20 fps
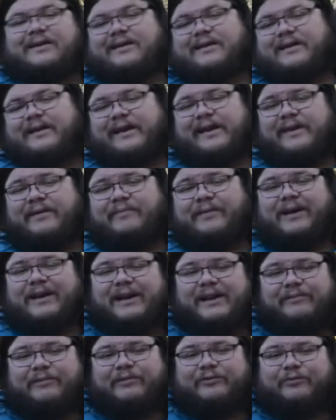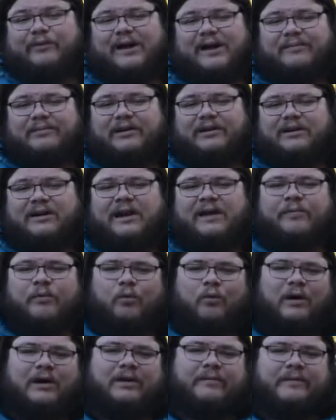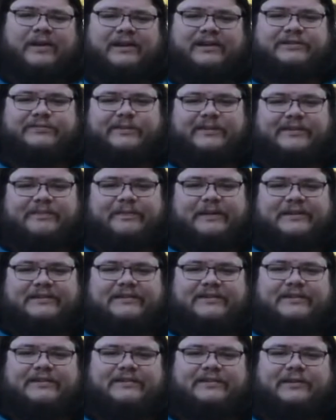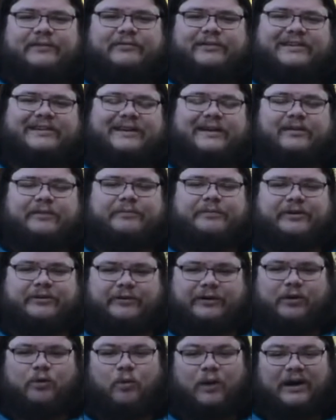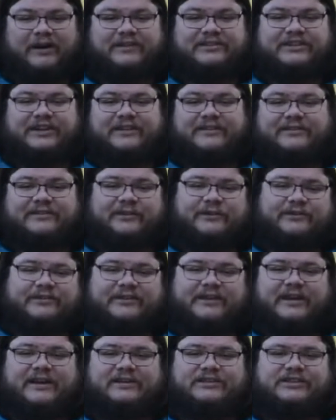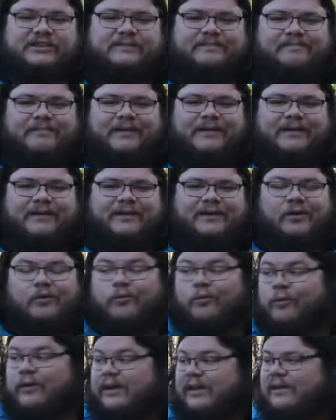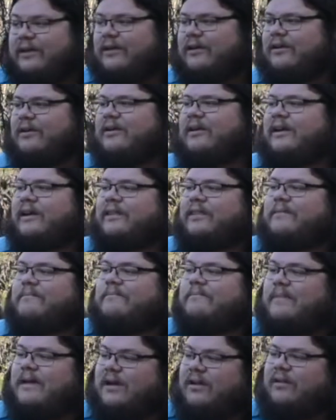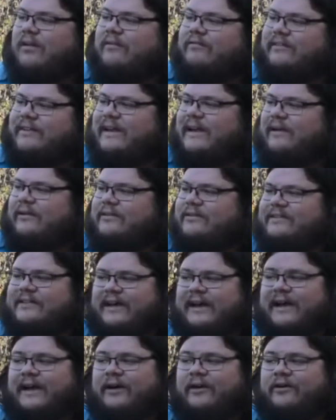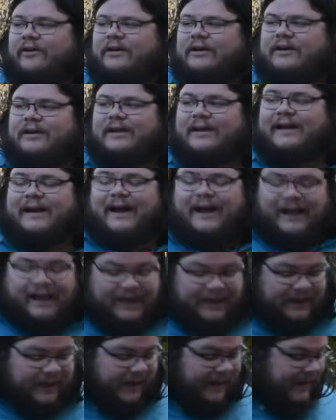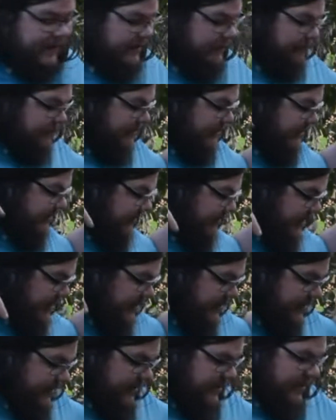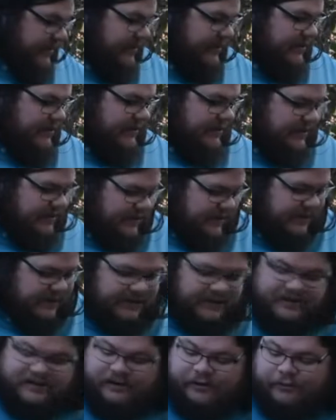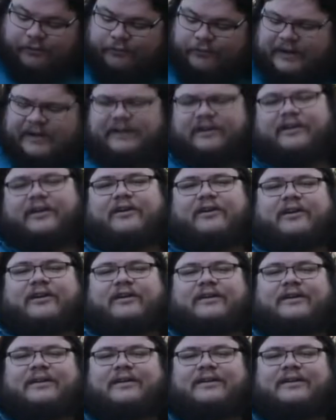Hey, my name is Robert, and I'm the Water Management Specialist over at the Ellerbe Creek Watershed Association. We are in the middle of downtown, and I am standing in a rain garden.